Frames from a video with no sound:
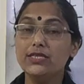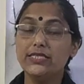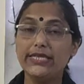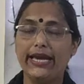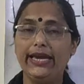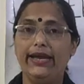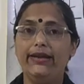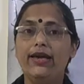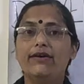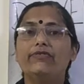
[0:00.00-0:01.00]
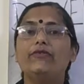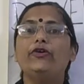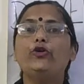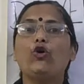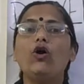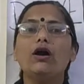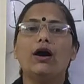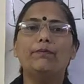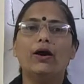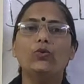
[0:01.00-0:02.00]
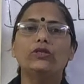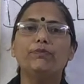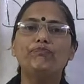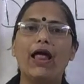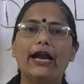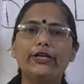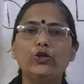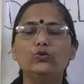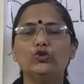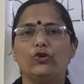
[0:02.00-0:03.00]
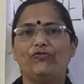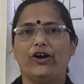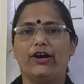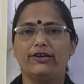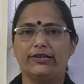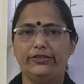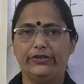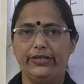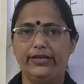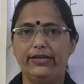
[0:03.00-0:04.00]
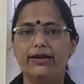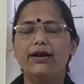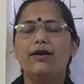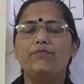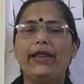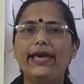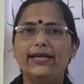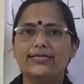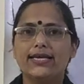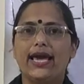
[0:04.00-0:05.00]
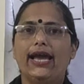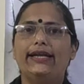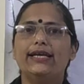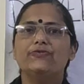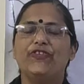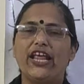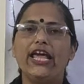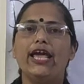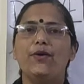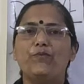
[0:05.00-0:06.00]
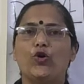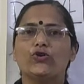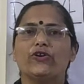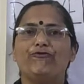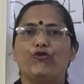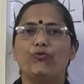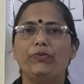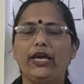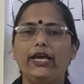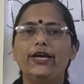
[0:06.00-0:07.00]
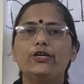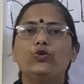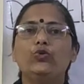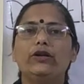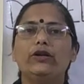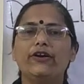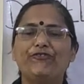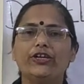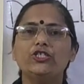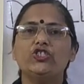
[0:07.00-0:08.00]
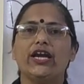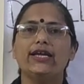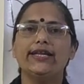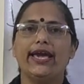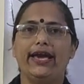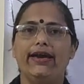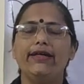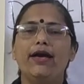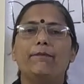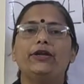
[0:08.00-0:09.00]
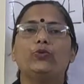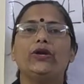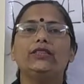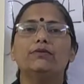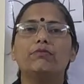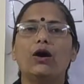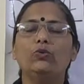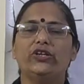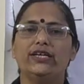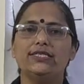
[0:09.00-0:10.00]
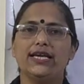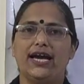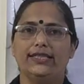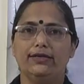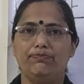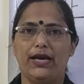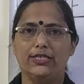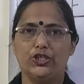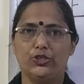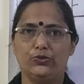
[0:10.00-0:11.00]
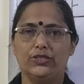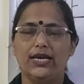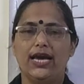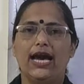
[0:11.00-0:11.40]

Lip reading: Second, when we talk about the plateaus of our country, please, it is very important for me to differentiate here between the mountains and the plateaus.